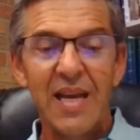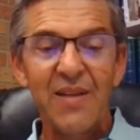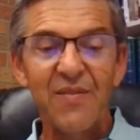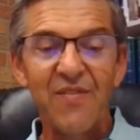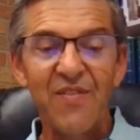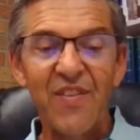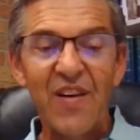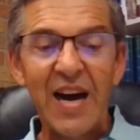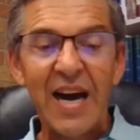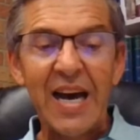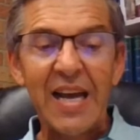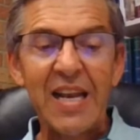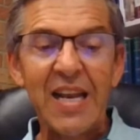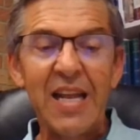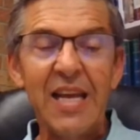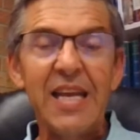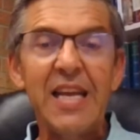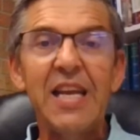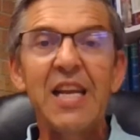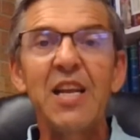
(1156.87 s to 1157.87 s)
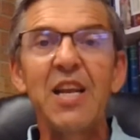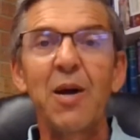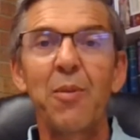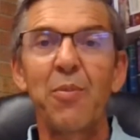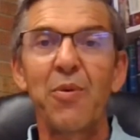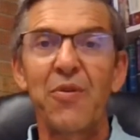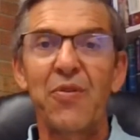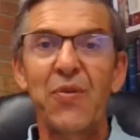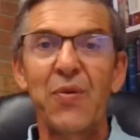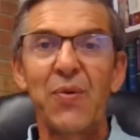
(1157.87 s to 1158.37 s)
And finally,
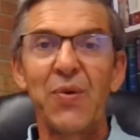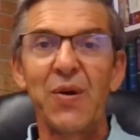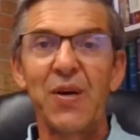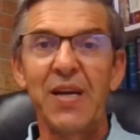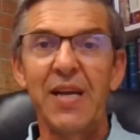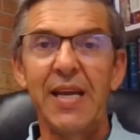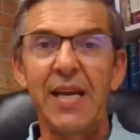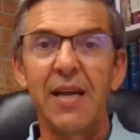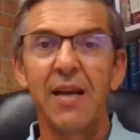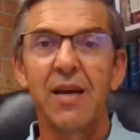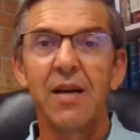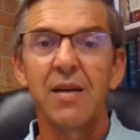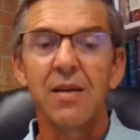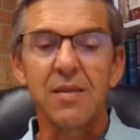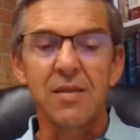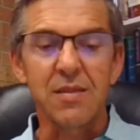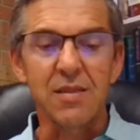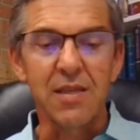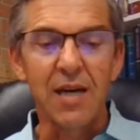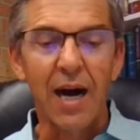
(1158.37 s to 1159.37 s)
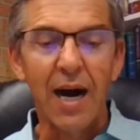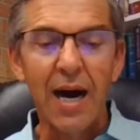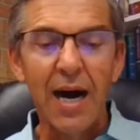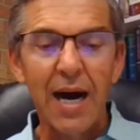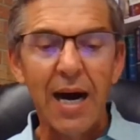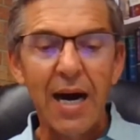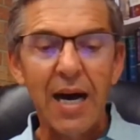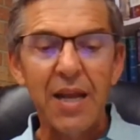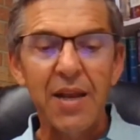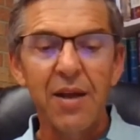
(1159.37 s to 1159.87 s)
number 3,
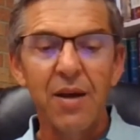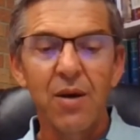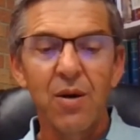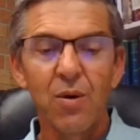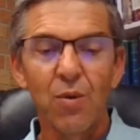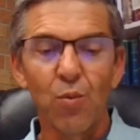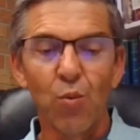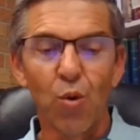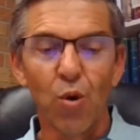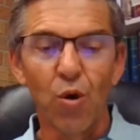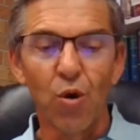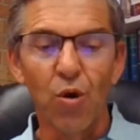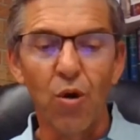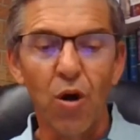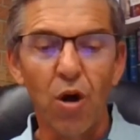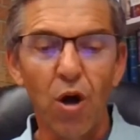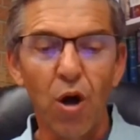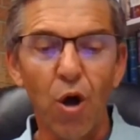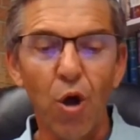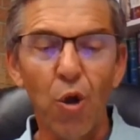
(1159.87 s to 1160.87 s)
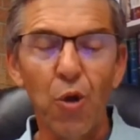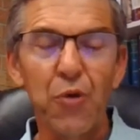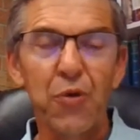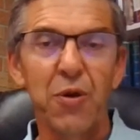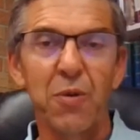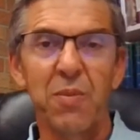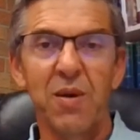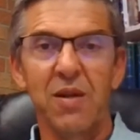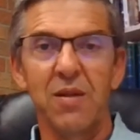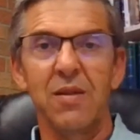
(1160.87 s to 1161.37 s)
God will
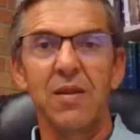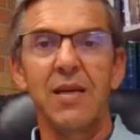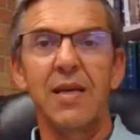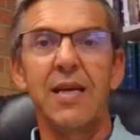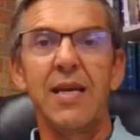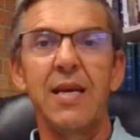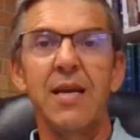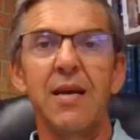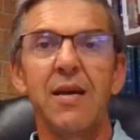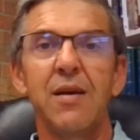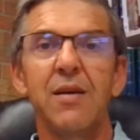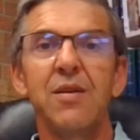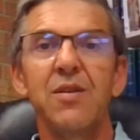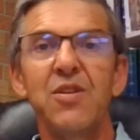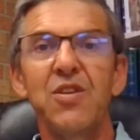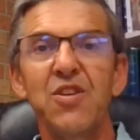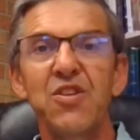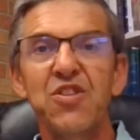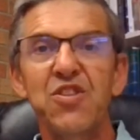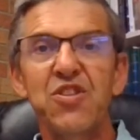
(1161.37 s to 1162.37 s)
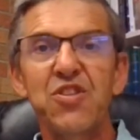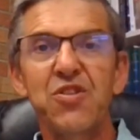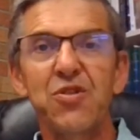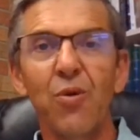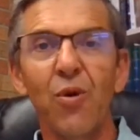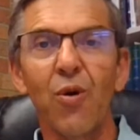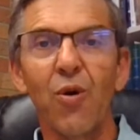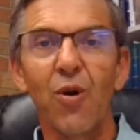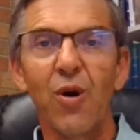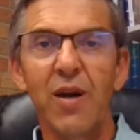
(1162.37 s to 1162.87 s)
ultimately
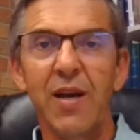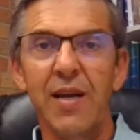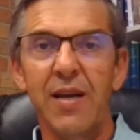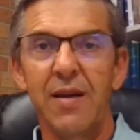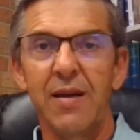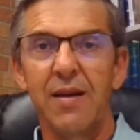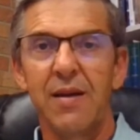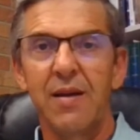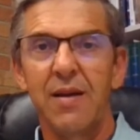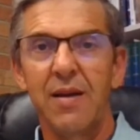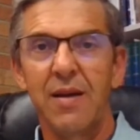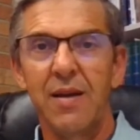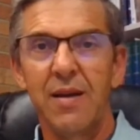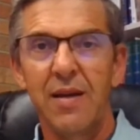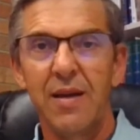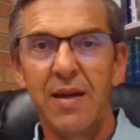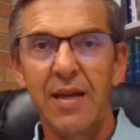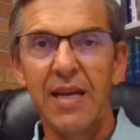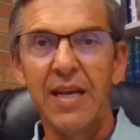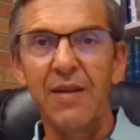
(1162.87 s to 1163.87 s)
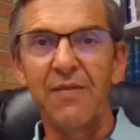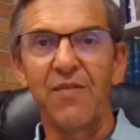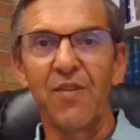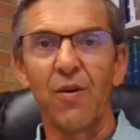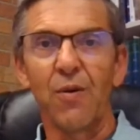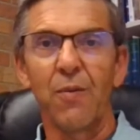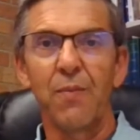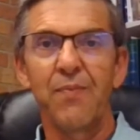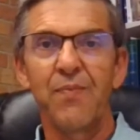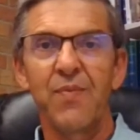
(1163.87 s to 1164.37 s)
destroy
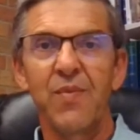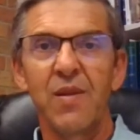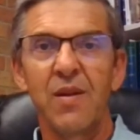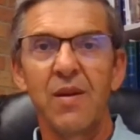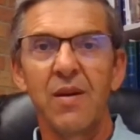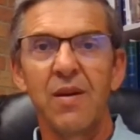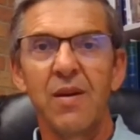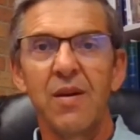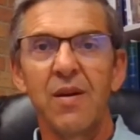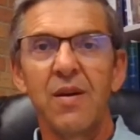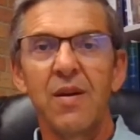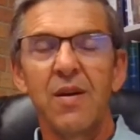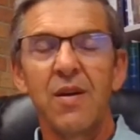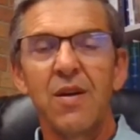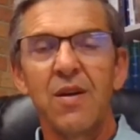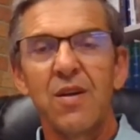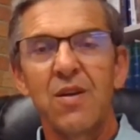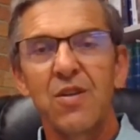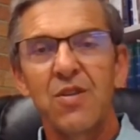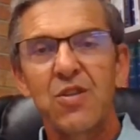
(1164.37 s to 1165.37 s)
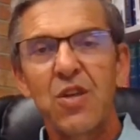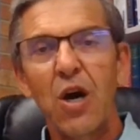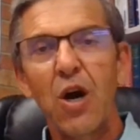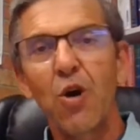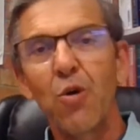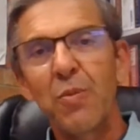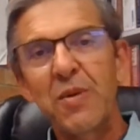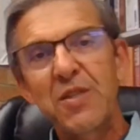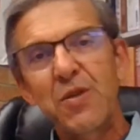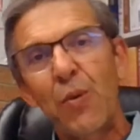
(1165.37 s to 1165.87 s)
evil.
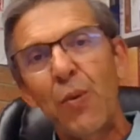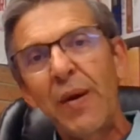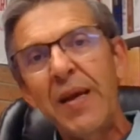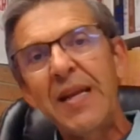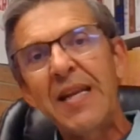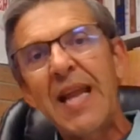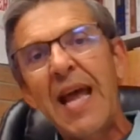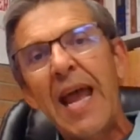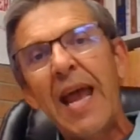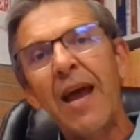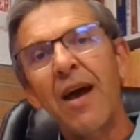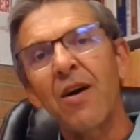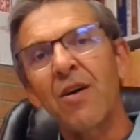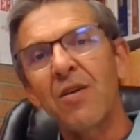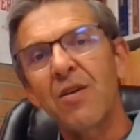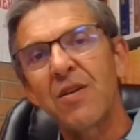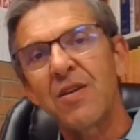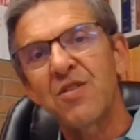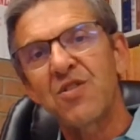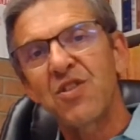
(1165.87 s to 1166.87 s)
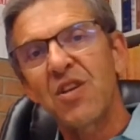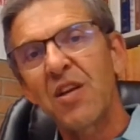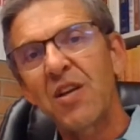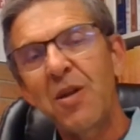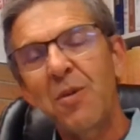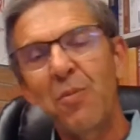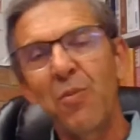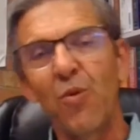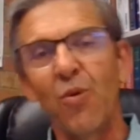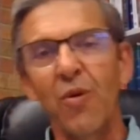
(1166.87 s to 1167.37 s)
So between now and
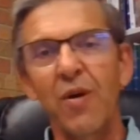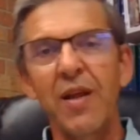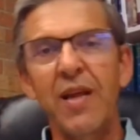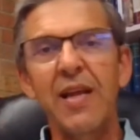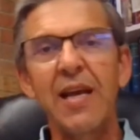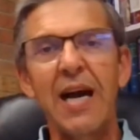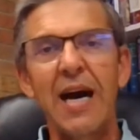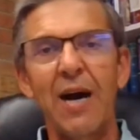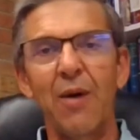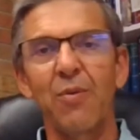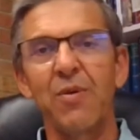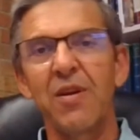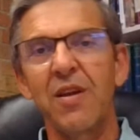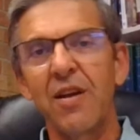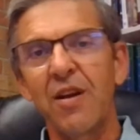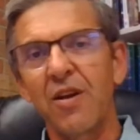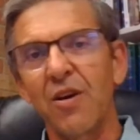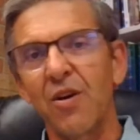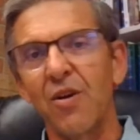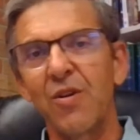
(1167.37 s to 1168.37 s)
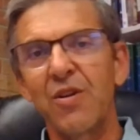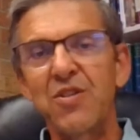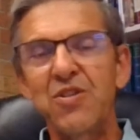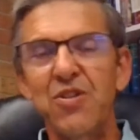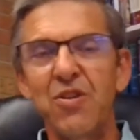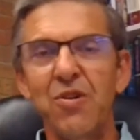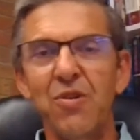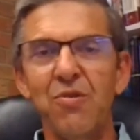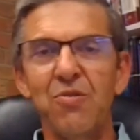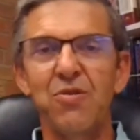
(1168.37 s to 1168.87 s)
Sunday morning, I would
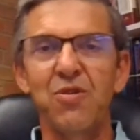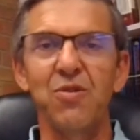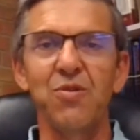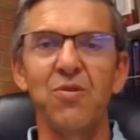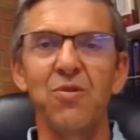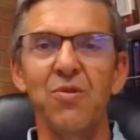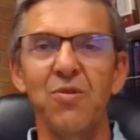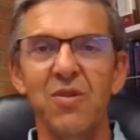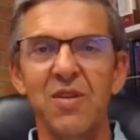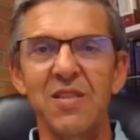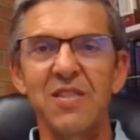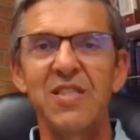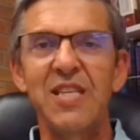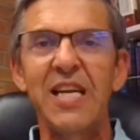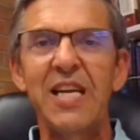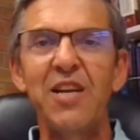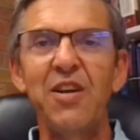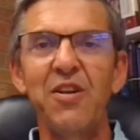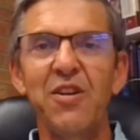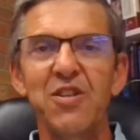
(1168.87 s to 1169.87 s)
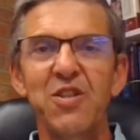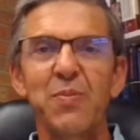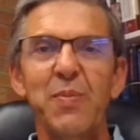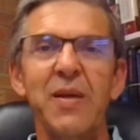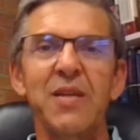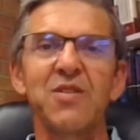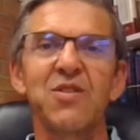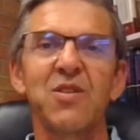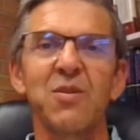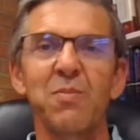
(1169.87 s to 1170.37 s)
encourage you to continue to
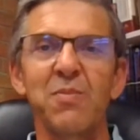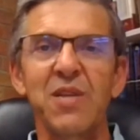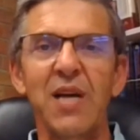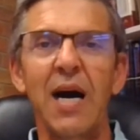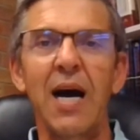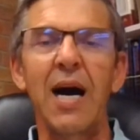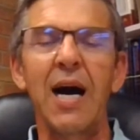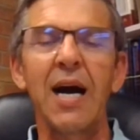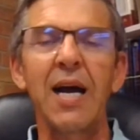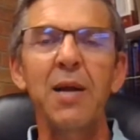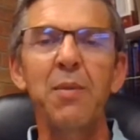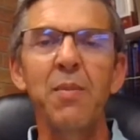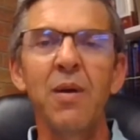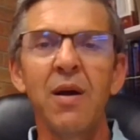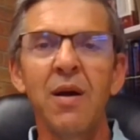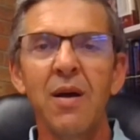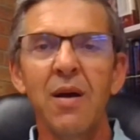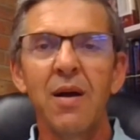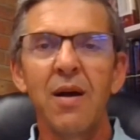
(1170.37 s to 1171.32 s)
spend some time